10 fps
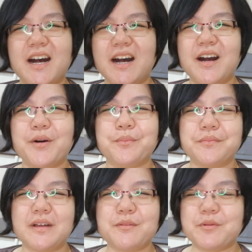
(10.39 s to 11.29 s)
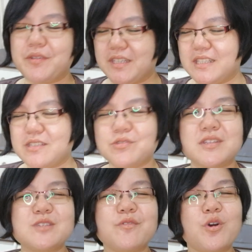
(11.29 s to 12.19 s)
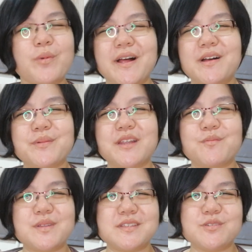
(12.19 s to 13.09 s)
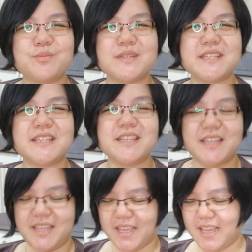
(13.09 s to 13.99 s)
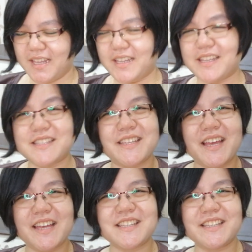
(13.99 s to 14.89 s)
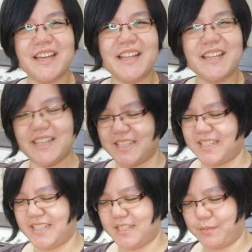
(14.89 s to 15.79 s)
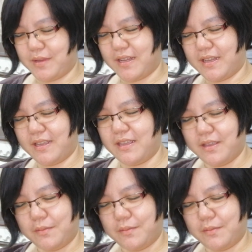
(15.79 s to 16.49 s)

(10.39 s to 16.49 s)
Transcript: I've been wanting to do this for a while, but I've been too busy. And say hi to Nala. She's my